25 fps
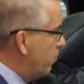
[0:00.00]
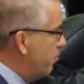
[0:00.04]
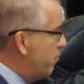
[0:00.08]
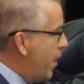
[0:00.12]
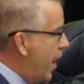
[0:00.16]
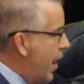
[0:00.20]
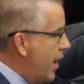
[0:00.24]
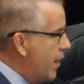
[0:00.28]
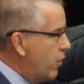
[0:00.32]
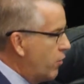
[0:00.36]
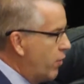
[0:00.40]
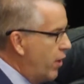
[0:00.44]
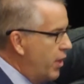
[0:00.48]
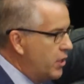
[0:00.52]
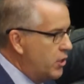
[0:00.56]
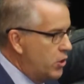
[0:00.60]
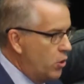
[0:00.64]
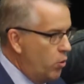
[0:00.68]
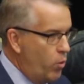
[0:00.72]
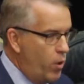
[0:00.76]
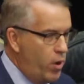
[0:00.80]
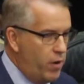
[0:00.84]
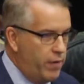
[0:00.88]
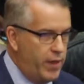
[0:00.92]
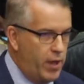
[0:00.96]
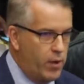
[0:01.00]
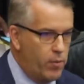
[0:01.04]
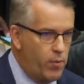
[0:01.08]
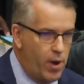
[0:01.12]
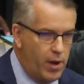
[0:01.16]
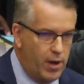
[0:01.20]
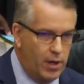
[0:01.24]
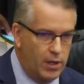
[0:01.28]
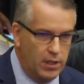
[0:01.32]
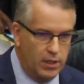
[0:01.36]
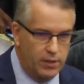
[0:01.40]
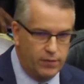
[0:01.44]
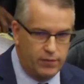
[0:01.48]
migrate to where they
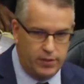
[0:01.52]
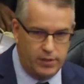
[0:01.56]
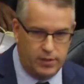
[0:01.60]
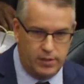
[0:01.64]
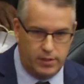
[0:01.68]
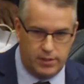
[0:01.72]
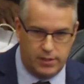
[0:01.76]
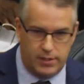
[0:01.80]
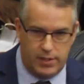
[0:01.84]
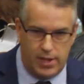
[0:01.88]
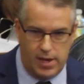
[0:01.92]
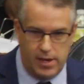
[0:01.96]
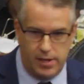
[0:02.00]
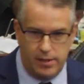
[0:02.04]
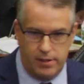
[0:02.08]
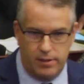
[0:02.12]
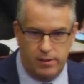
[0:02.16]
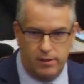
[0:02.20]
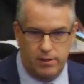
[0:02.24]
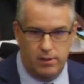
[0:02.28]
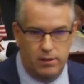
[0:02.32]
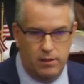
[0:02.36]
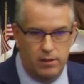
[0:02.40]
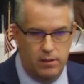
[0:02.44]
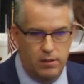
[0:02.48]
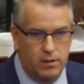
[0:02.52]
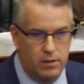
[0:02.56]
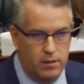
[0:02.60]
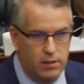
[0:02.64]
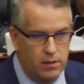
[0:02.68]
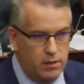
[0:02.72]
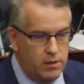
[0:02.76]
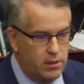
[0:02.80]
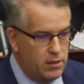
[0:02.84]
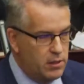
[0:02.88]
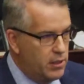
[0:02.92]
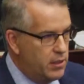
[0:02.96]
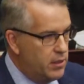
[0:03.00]
want to live in this state.
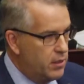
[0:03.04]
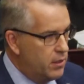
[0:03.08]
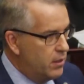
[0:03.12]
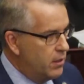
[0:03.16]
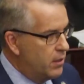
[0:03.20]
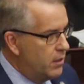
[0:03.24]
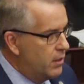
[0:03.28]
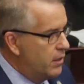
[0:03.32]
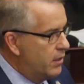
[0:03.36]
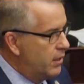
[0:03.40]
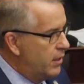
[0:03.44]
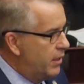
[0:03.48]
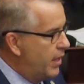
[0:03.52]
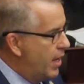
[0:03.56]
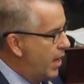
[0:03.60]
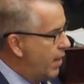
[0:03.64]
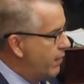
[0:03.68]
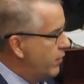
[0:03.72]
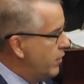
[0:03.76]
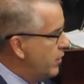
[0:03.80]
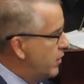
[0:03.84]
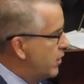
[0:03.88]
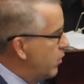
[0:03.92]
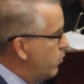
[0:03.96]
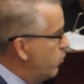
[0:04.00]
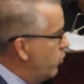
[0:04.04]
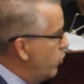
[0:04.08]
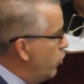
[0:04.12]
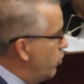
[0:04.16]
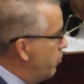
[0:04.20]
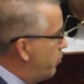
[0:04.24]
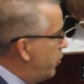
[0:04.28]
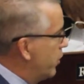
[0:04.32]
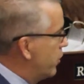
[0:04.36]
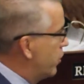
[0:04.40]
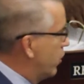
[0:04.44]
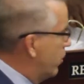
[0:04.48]
And obviously, when you put